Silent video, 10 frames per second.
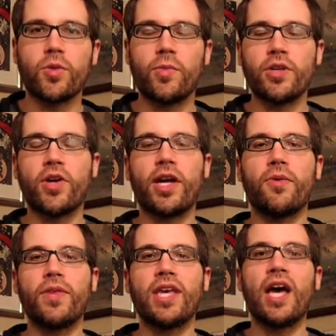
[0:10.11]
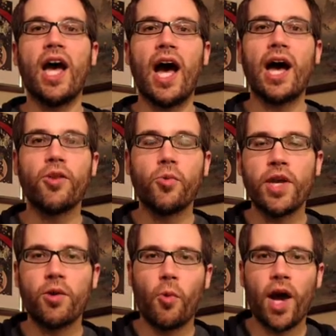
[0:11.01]
We're going to be trying out the
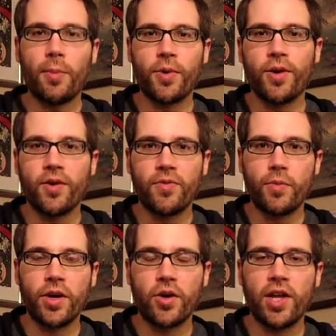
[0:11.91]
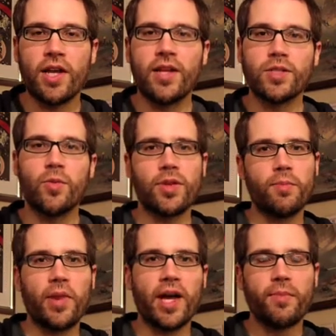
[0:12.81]
Halloween Whopper from Burger King. That's the one with the
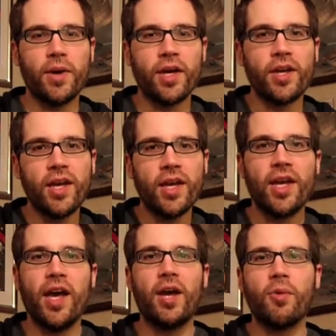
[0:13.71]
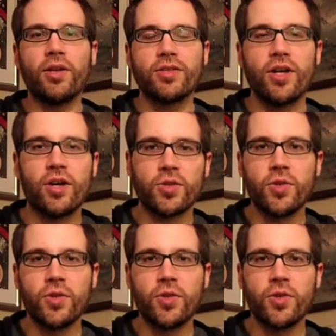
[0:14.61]
black bun, A1 sauce.